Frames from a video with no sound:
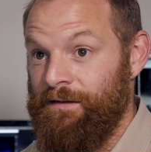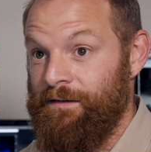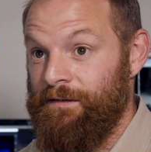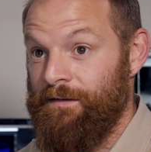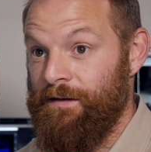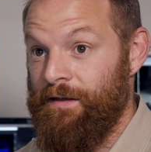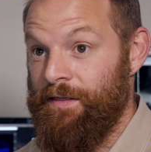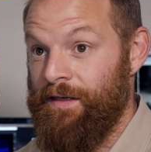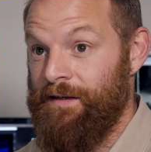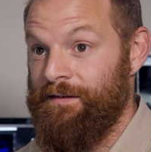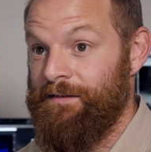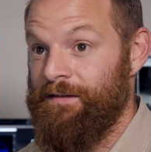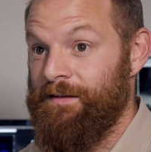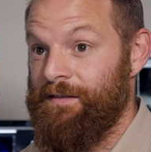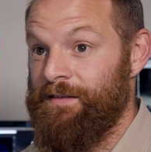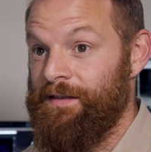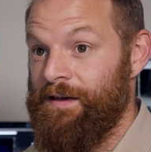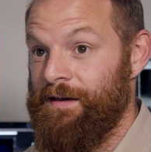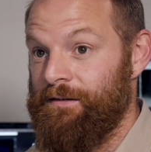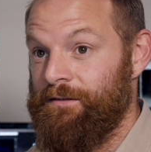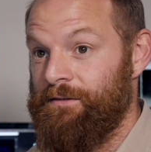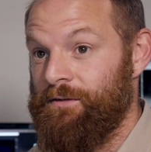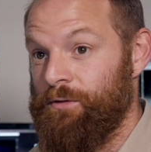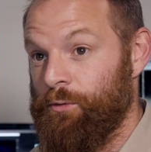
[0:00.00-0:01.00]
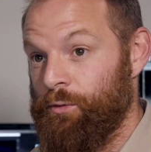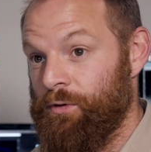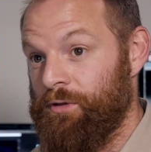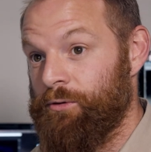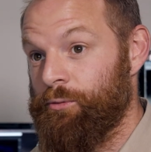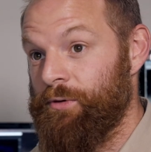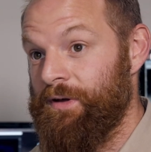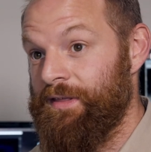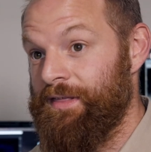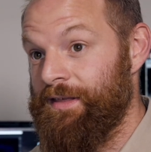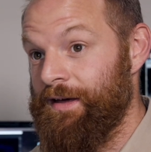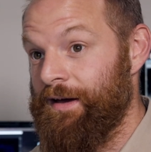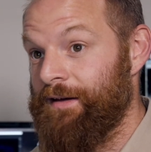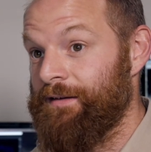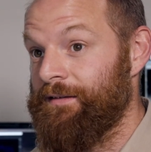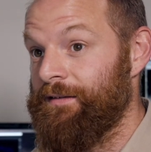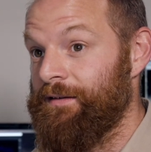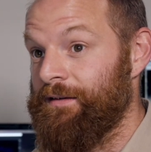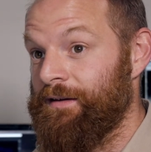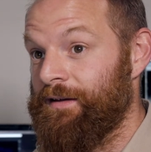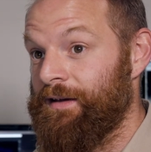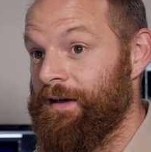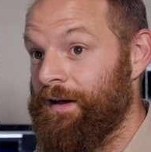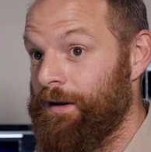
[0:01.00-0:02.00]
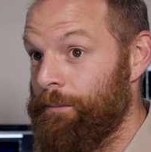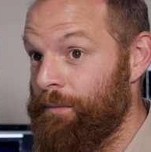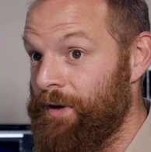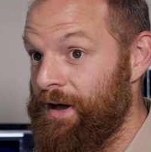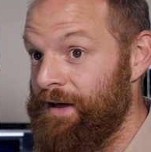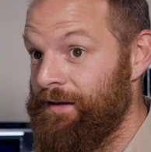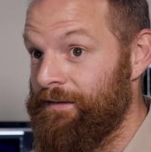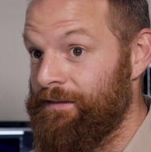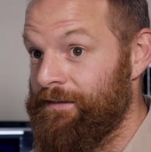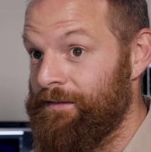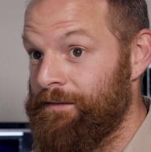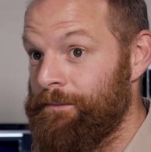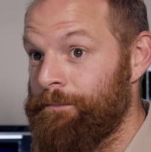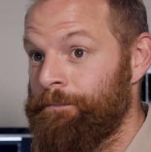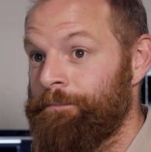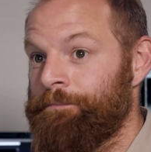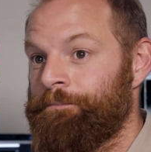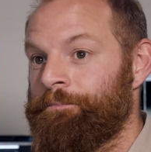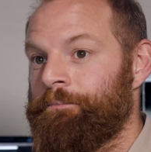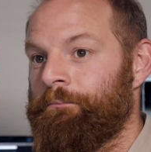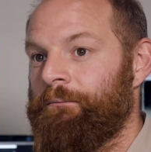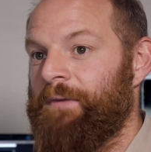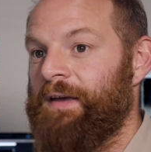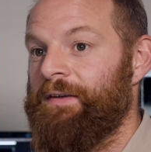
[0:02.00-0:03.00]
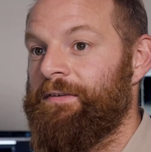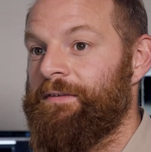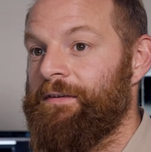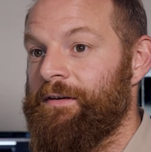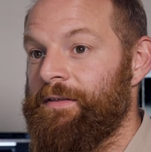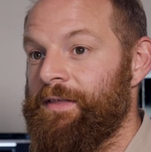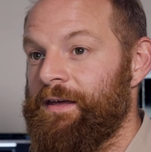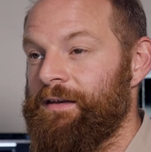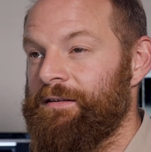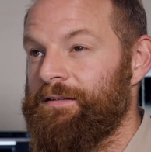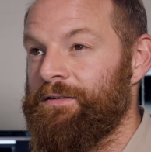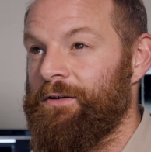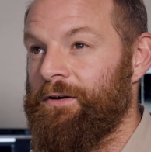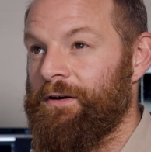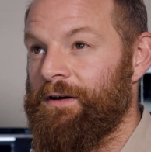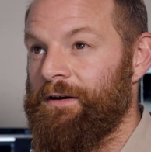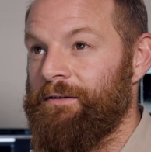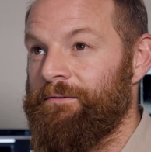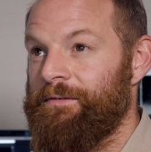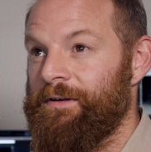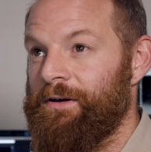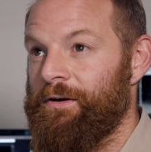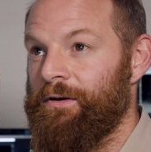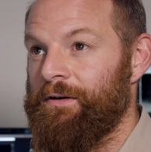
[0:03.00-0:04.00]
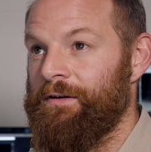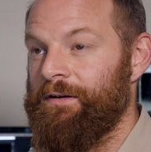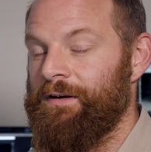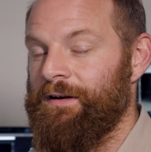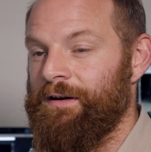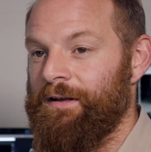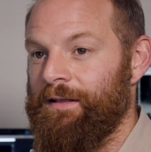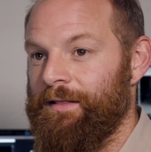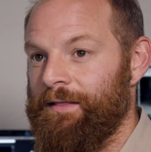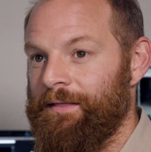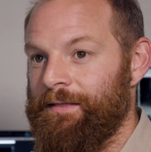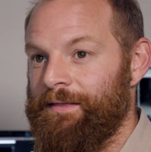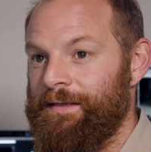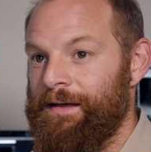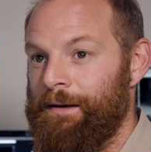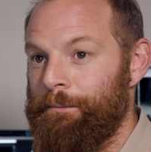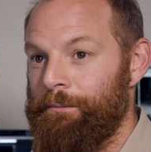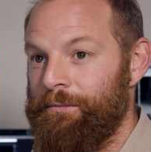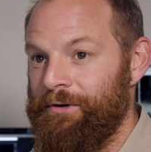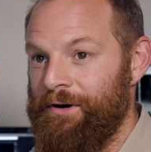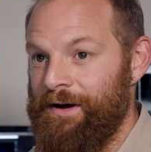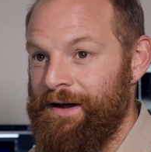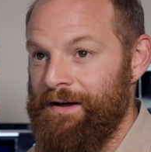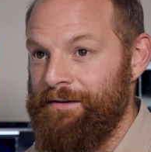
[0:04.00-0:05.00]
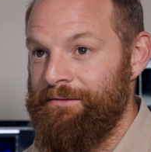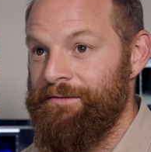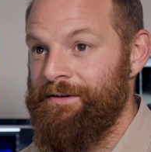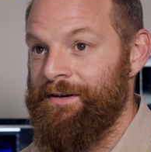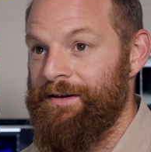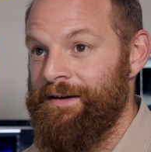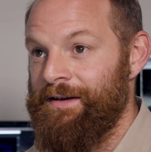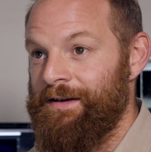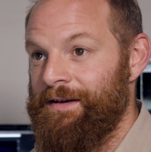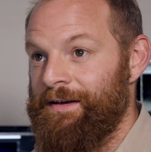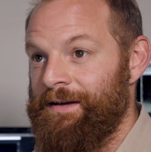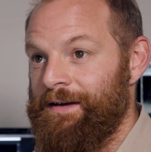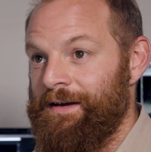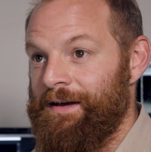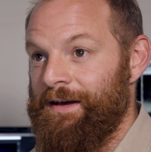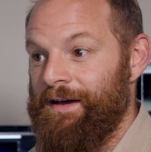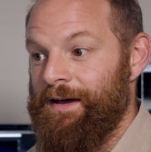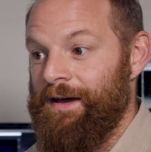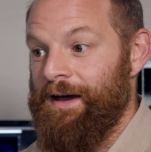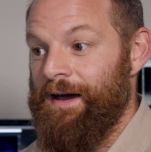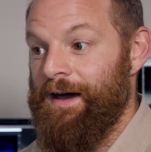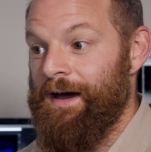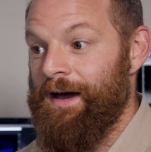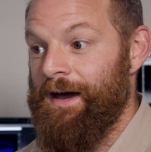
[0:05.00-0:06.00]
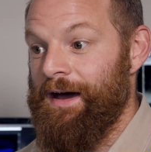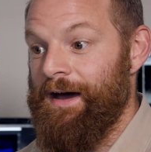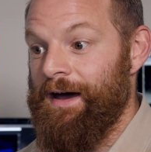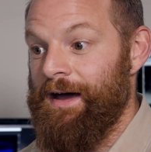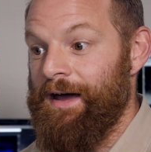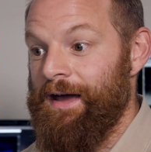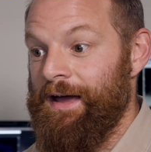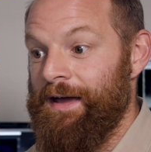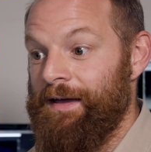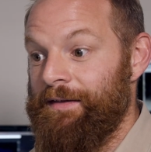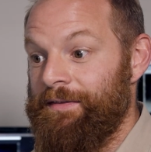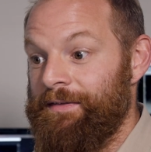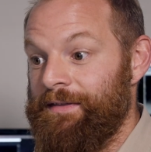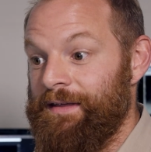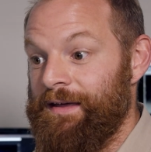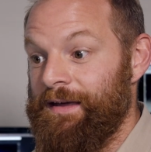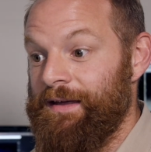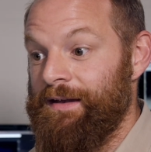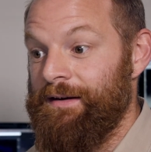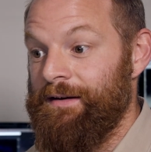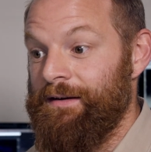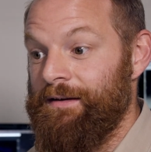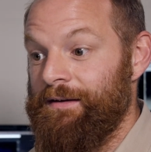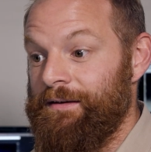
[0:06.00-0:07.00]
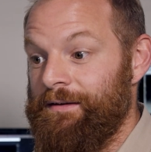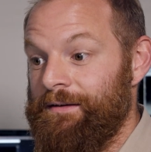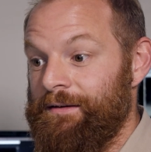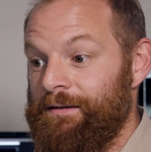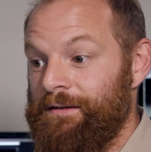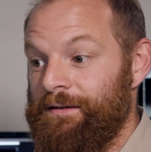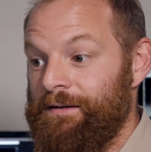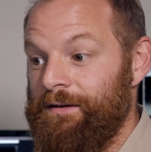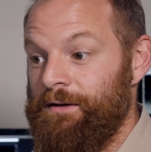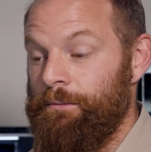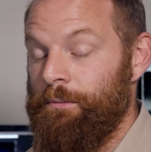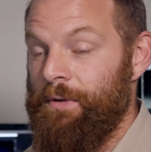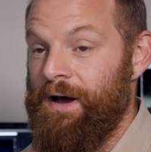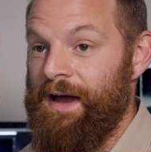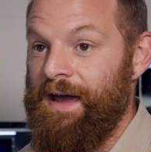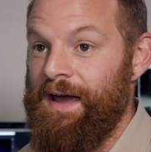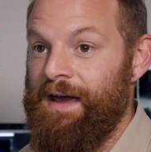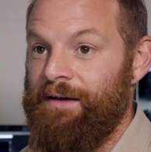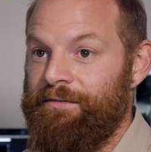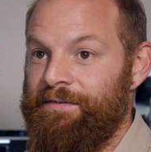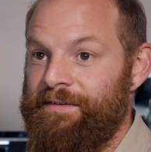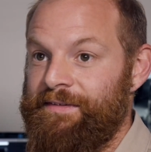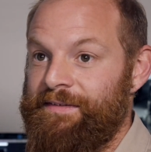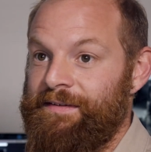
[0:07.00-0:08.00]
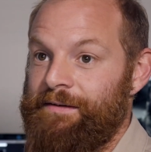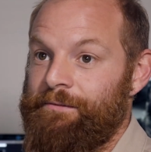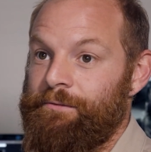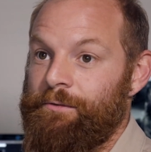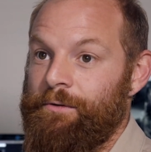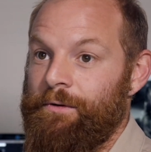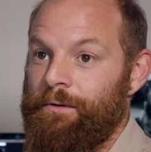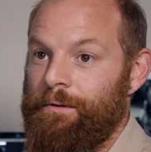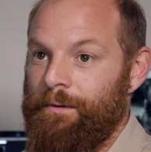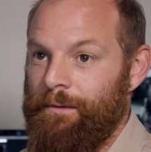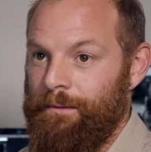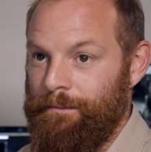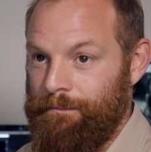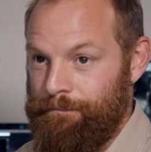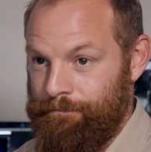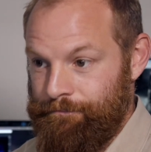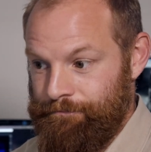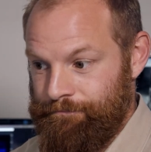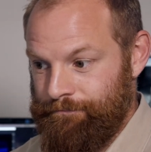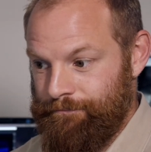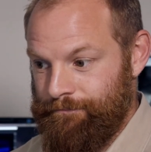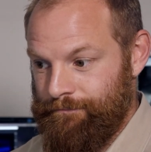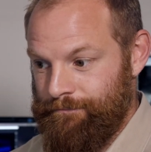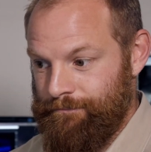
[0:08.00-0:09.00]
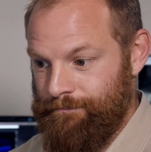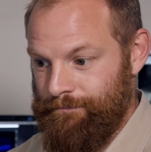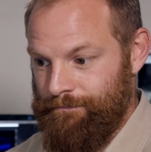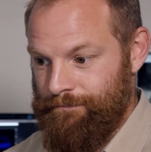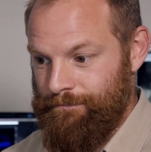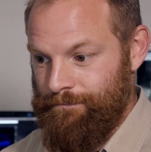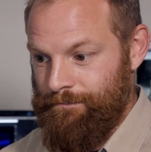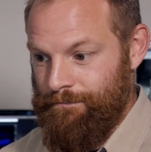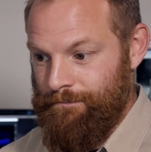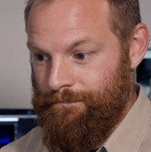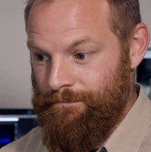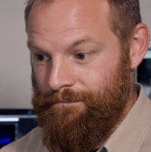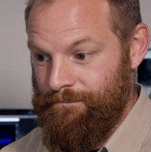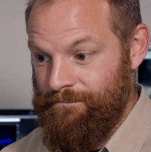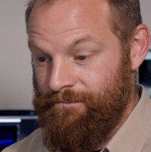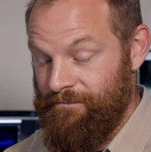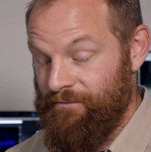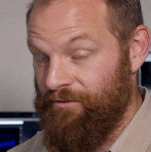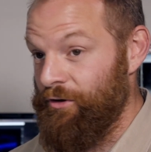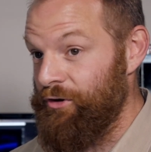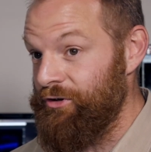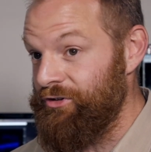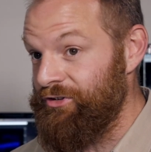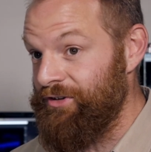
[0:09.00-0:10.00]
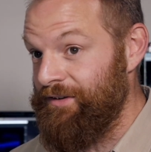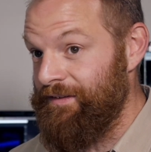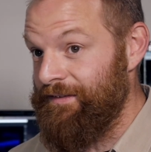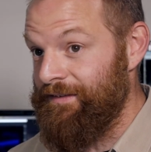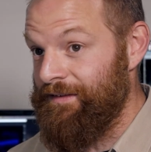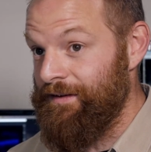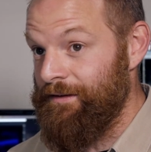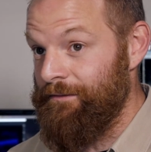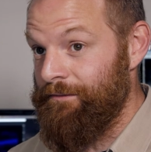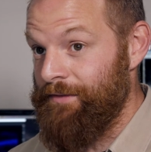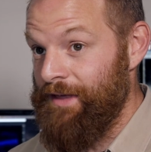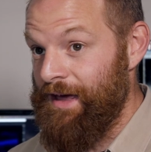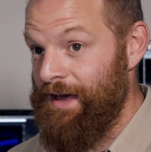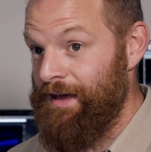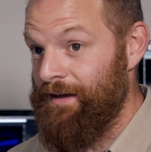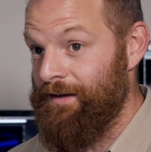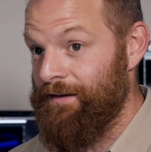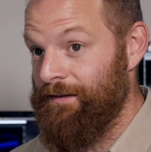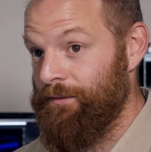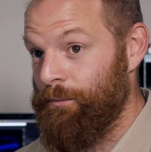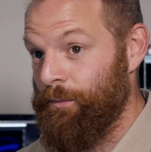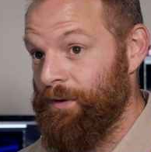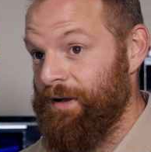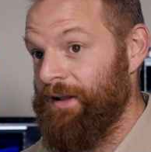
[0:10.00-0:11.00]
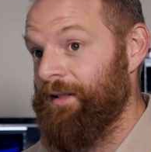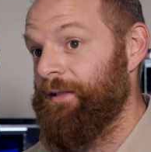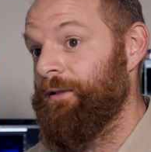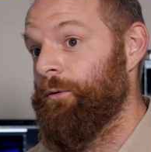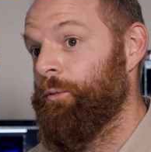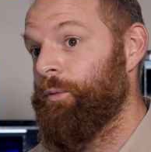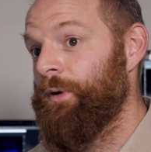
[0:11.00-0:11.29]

So that's a 2 or 3,000 gigabytes. So that's not going to fit on your little thumb drive. And then you might have several versions of that as well.